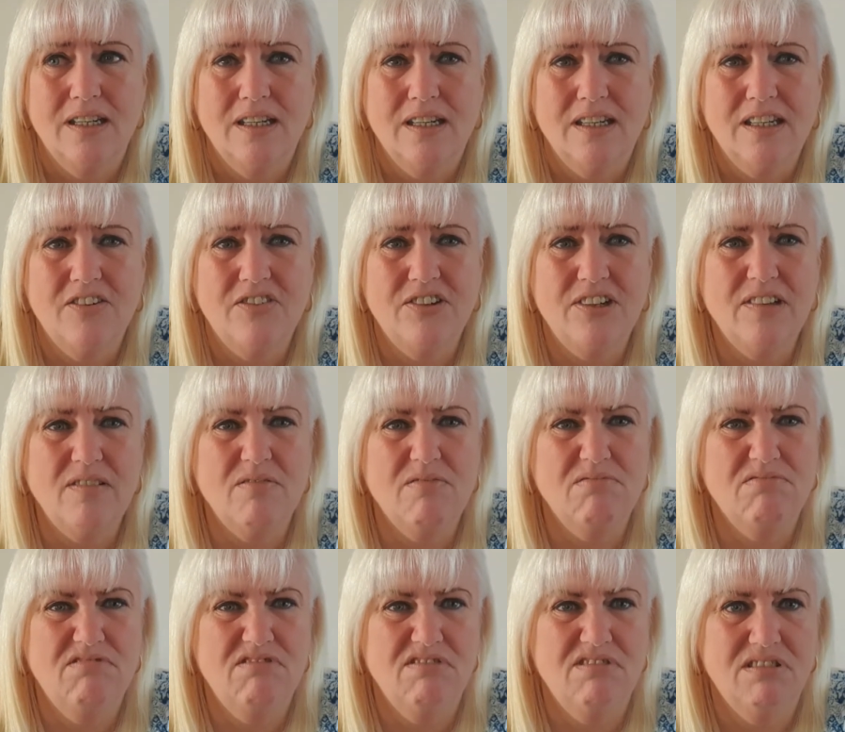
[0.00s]
you
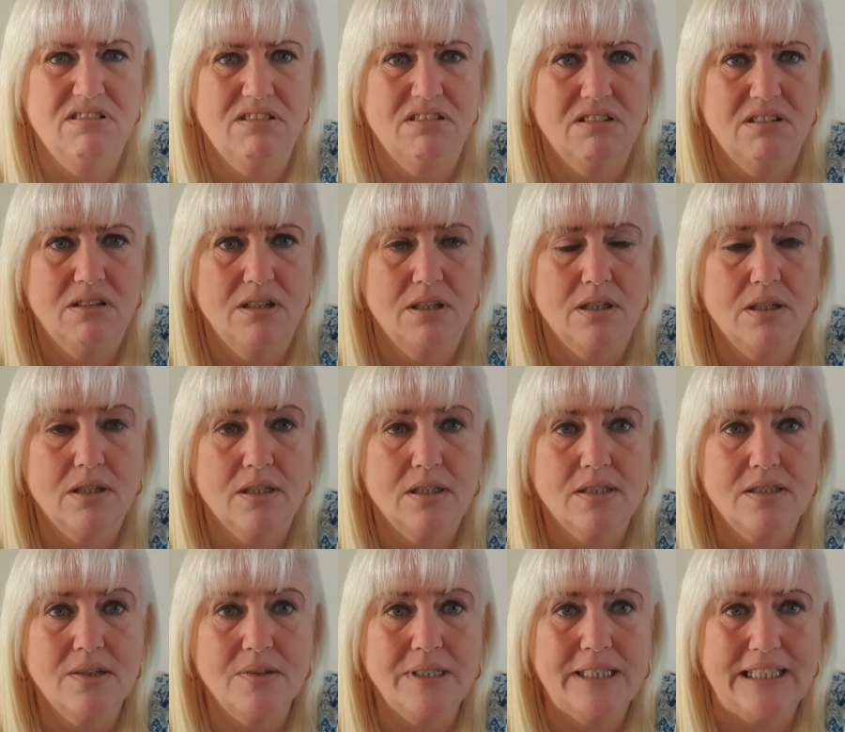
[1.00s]
feel,
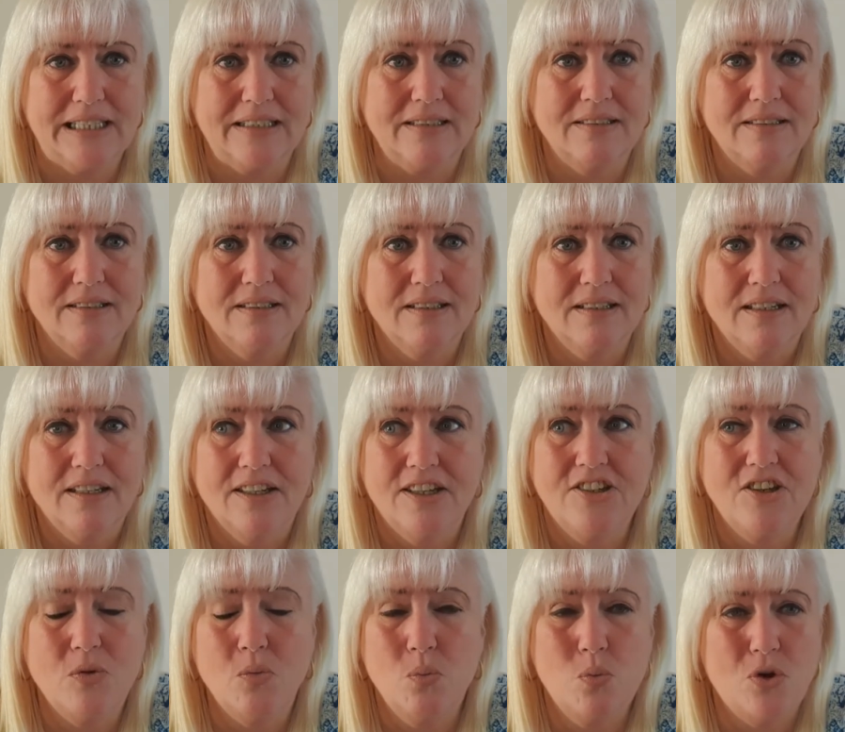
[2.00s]
don't you? You
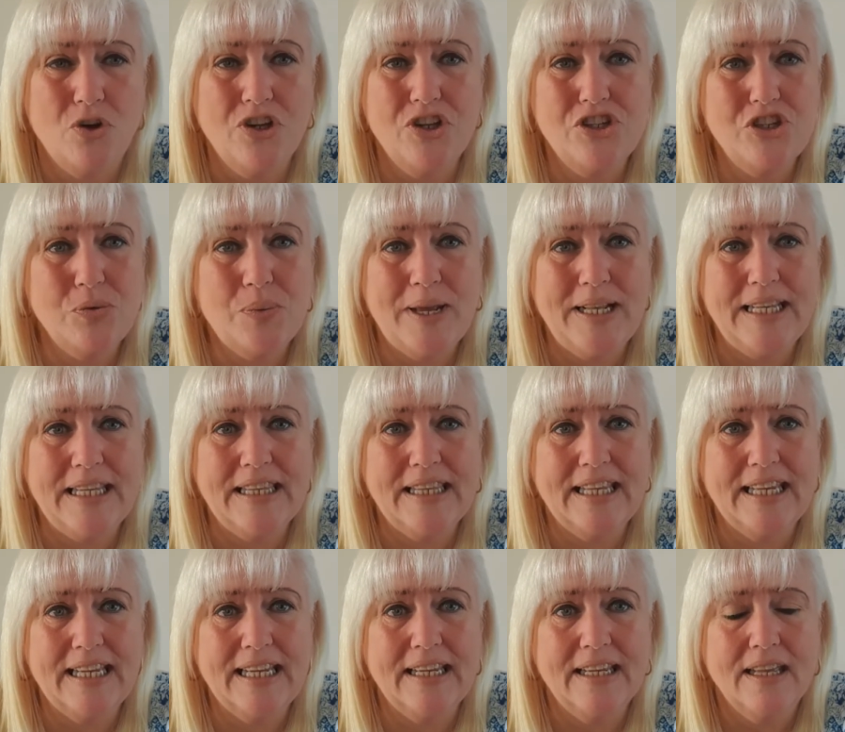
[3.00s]
don't want to do
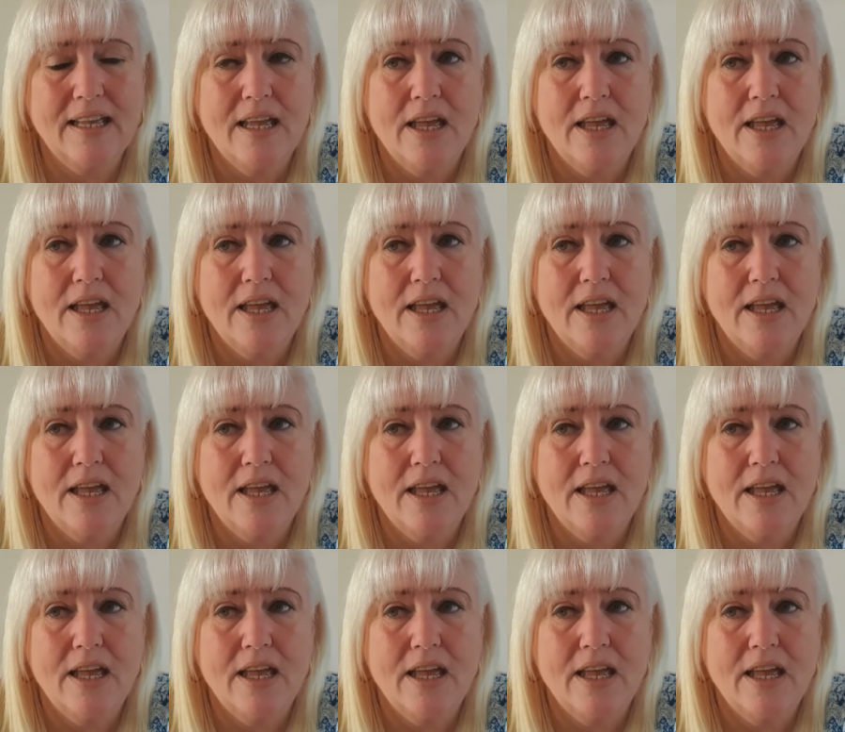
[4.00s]
anything.